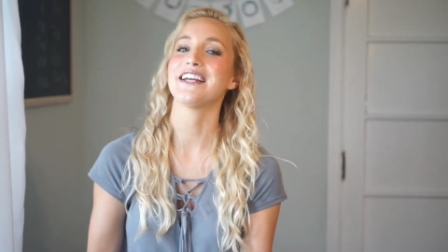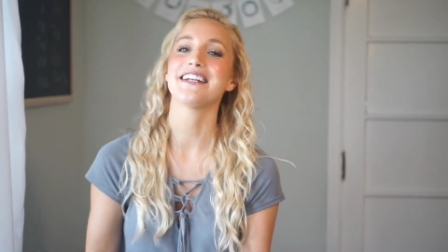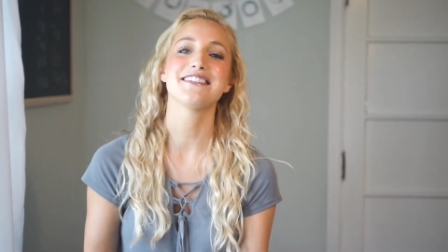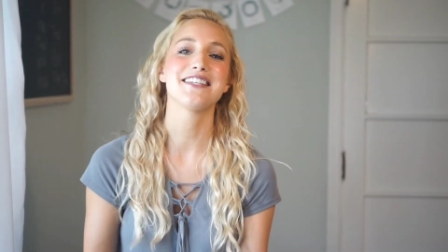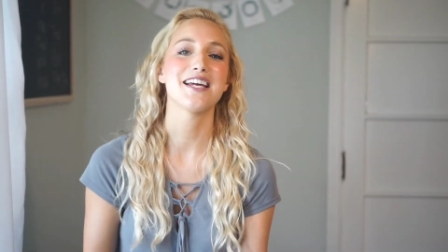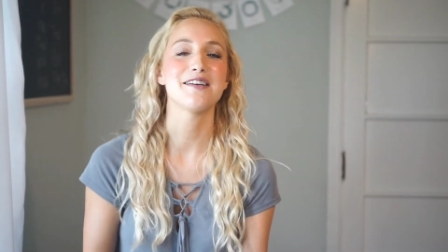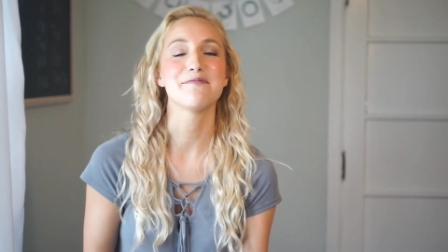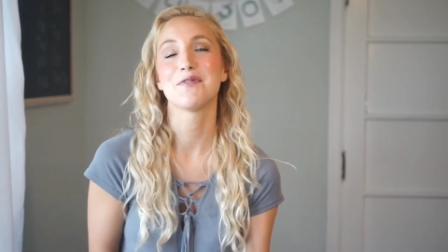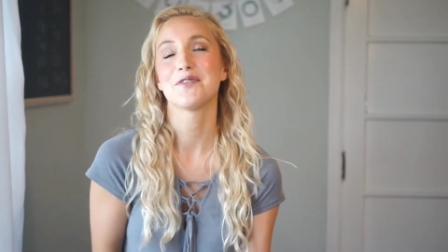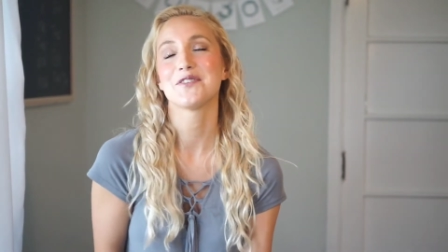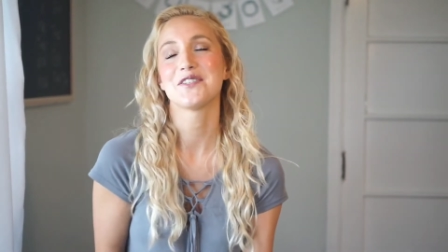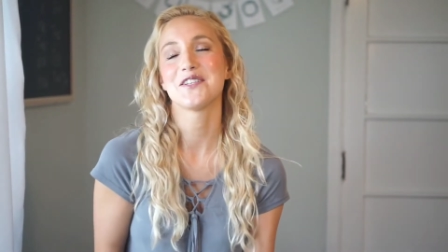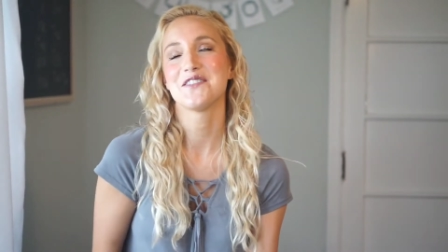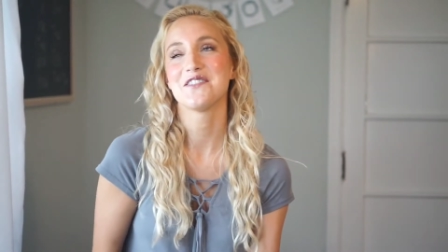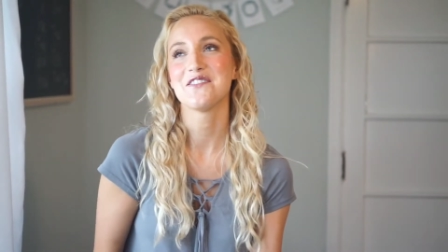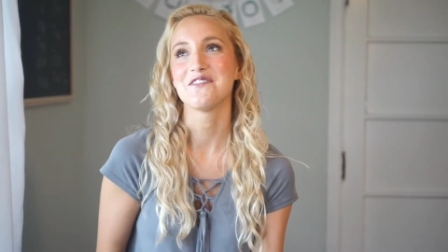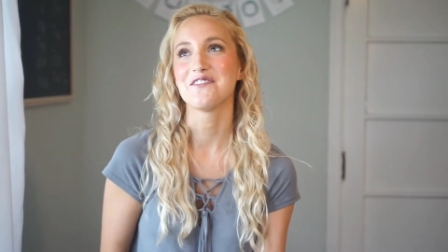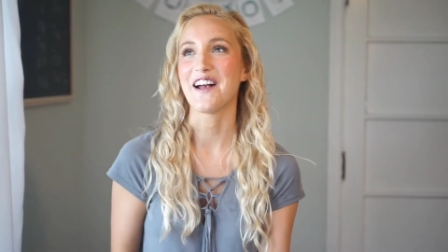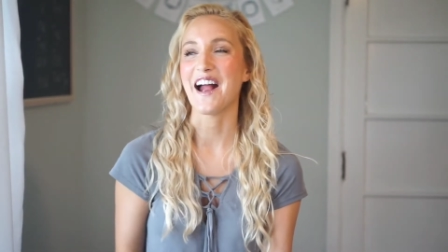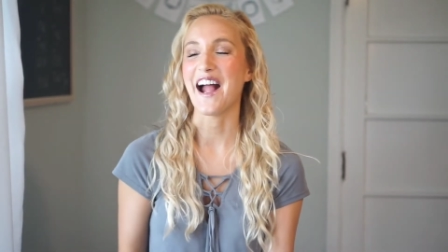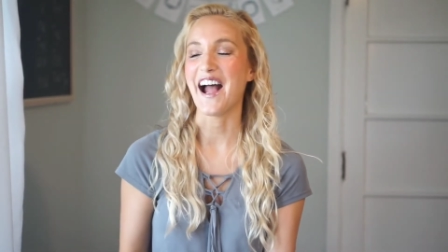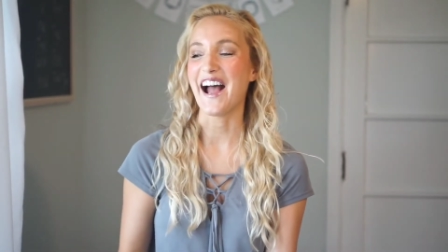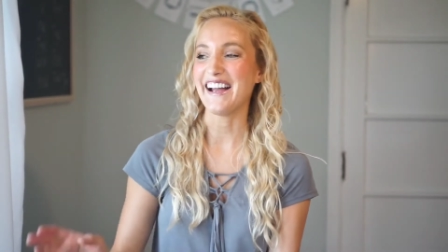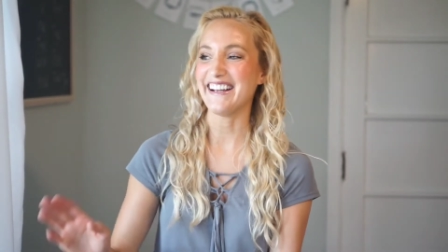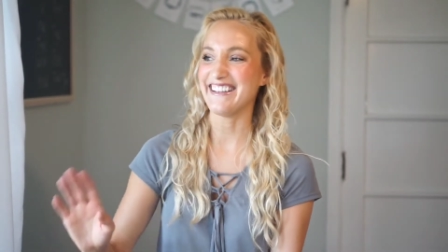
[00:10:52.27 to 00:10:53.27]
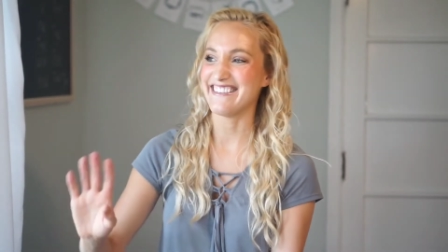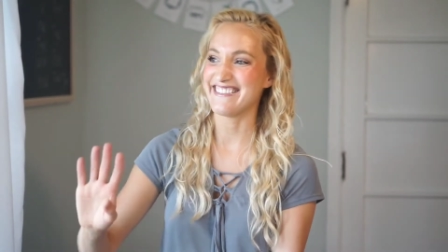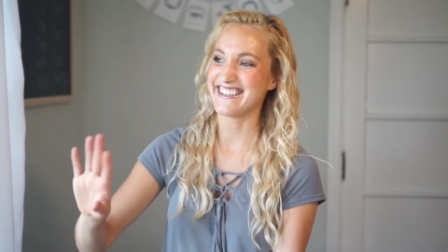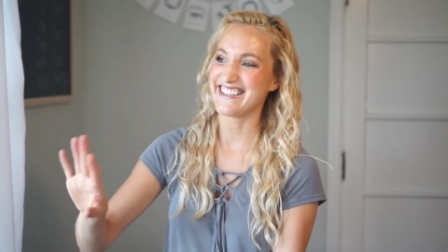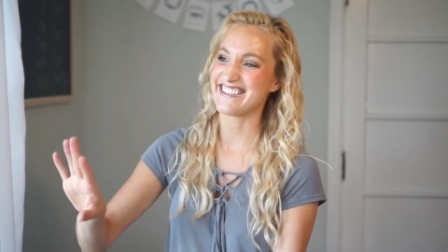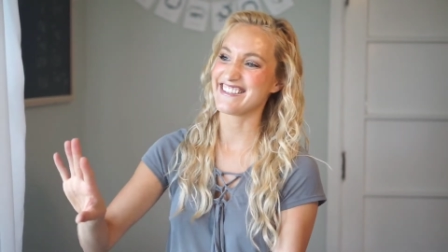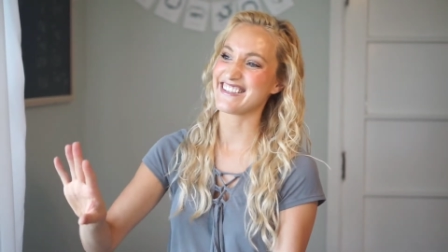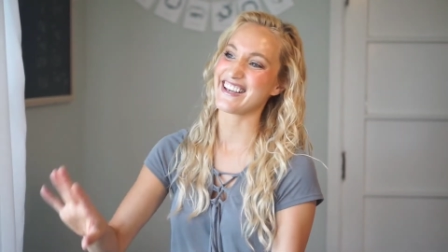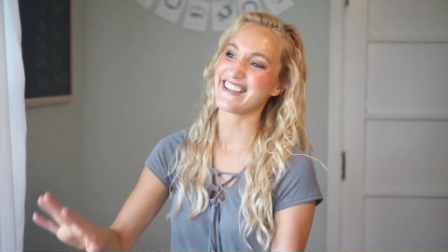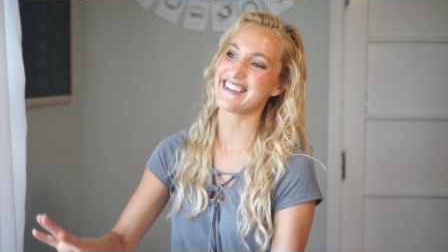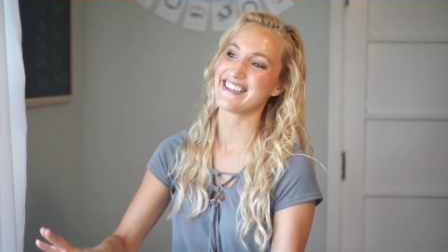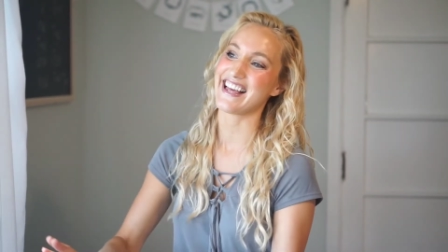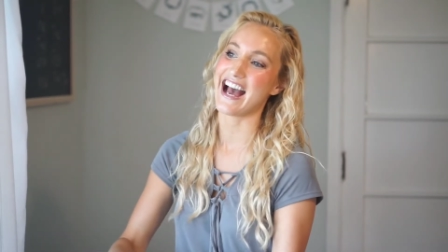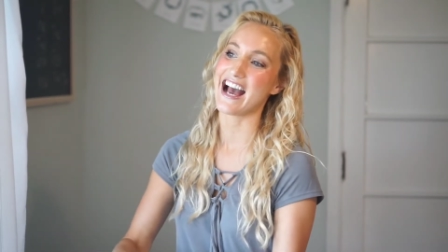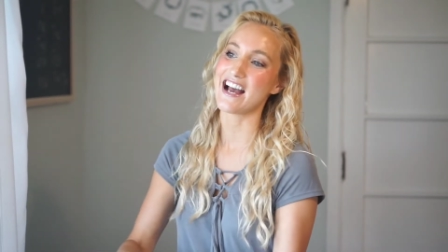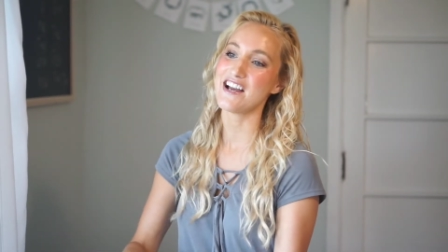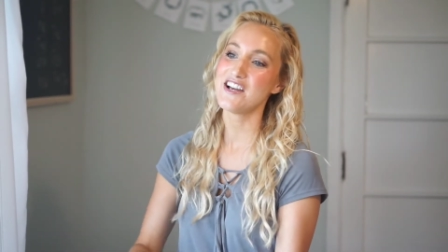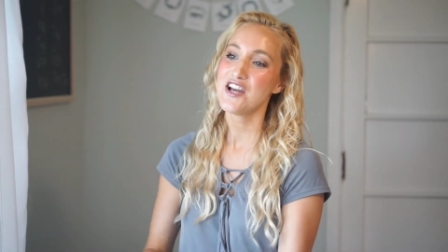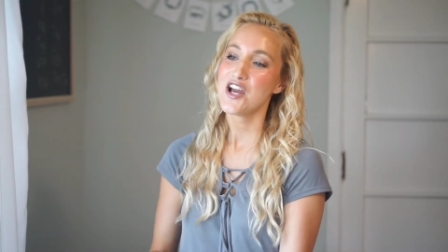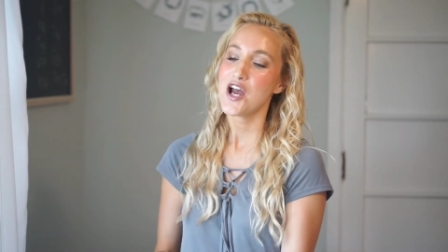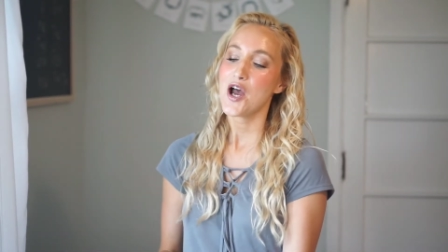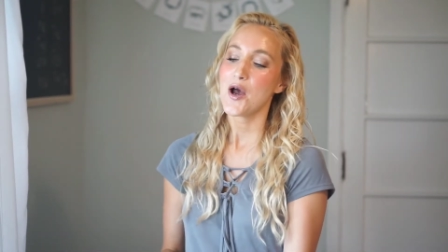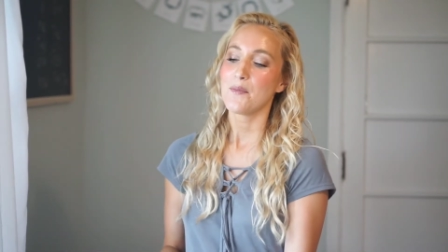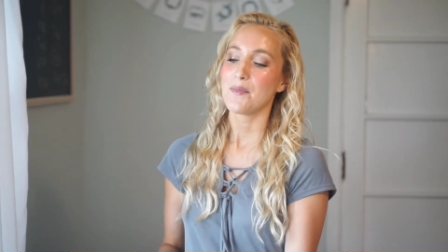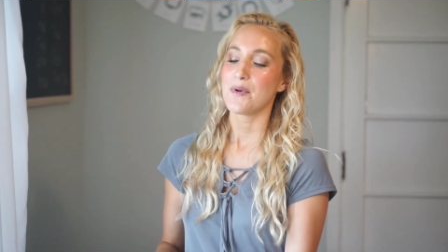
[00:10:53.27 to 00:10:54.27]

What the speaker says: like Templeton the rat and things like that.